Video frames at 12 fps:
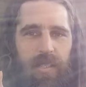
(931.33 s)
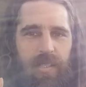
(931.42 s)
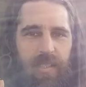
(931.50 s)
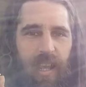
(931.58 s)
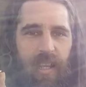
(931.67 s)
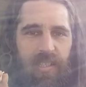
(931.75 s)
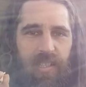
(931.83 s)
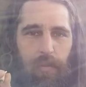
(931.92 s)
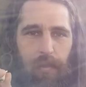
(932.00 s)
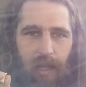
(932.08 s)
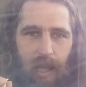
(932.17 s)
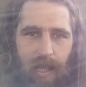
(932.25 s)
takes the
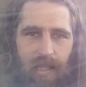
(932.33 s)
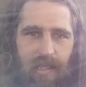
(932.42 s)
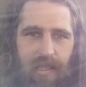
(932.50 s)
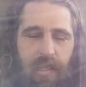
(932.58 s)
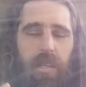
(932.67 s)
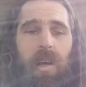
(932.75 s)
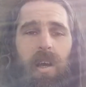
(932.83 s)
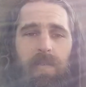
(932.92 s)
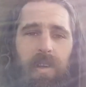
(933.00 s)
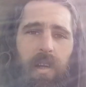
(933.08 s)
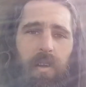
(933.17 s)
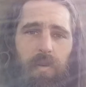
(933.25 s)
place of
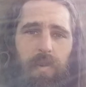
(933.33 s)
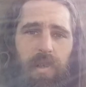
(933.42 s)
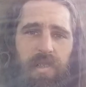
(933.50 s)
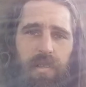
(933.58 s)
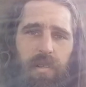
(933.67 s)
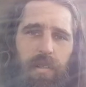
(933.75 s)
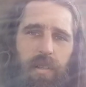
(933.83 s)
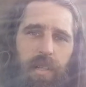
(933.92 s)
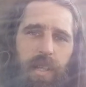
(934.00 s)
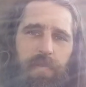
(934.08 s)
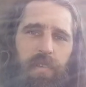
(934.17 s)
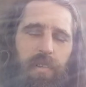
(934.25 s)
that other person that
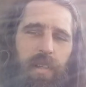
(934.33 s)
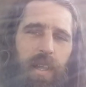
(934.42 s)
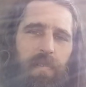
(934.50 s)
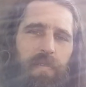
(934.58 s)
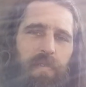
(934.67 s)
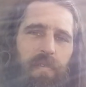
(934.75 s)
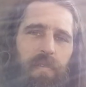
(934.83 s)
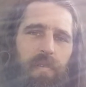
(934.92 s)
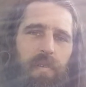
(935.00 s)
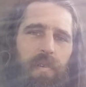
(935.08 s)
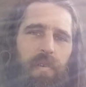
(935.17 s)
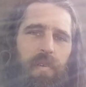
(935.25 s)
left your life,
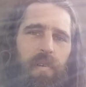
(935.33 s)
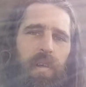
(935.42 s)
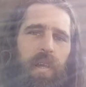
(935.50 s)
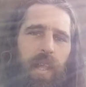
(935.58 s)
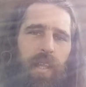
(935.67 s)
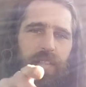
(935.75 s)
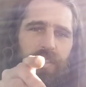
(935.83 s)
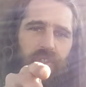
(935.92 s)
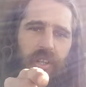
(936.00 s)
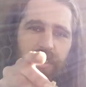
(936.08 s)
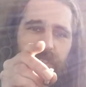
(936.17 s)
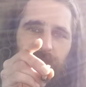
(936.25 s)
it's
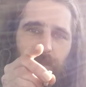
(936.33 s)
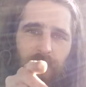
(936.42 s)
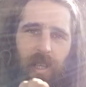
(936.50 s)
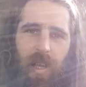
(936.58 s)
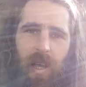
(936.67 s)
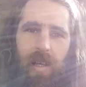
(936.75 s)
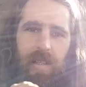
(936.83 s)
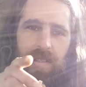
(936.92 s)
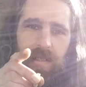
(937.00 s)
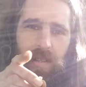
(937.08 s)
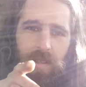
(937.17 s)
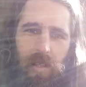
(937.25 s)
just because
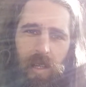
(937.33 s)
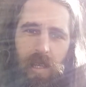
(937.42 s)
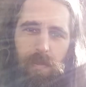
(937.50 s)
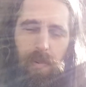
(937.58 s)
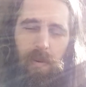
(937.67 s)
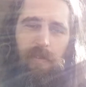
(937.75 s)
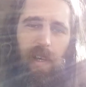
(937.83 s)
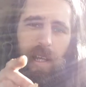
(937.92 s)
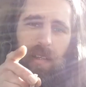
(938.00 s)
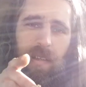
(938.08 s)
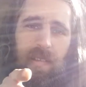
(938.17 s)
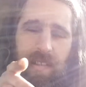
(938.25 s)
they
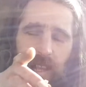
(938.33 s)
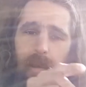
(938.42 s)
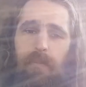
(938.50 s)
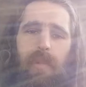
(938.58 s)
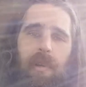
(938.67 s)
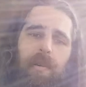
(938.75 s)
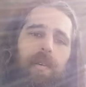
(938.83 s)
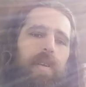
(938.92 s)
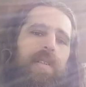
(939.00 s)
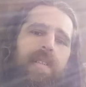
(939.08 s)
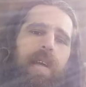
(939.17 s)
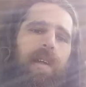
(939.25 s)
provide the same mirror
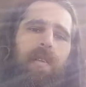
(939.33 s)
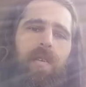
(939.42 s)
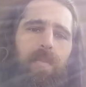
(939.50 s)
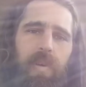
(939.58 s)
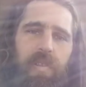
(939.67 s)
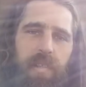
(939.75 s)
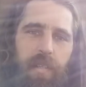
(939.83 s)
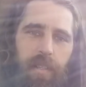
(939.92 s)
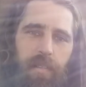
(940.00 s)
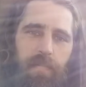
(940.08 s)
as that other person did.